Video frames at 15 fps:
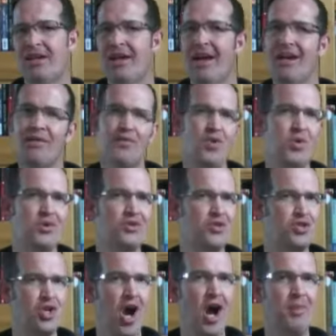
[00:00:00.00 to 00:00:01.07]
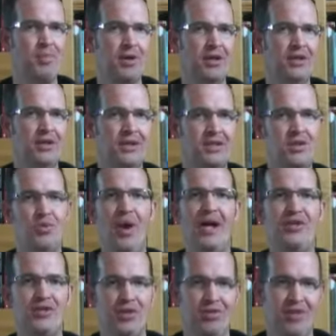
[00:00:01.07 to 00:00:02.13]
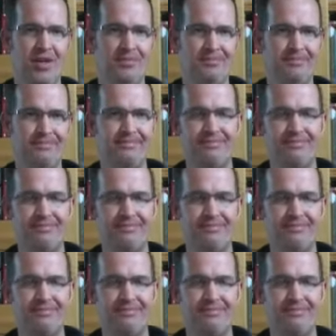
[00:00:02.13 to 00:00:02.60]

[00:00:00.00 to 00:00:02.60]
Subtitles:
and of course Chopper to rescue them.